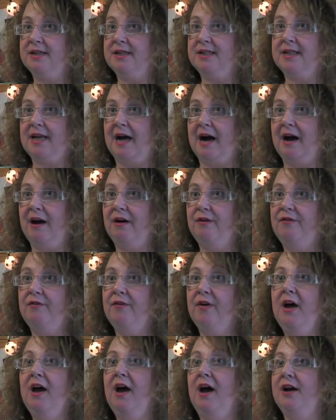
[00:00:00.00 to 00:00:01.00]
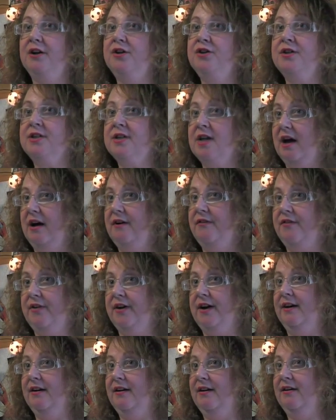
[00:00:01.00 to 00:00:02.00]
staff, and just get a
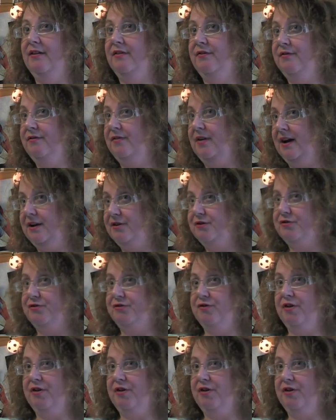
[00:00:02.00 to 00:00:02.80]
feel of Edgewood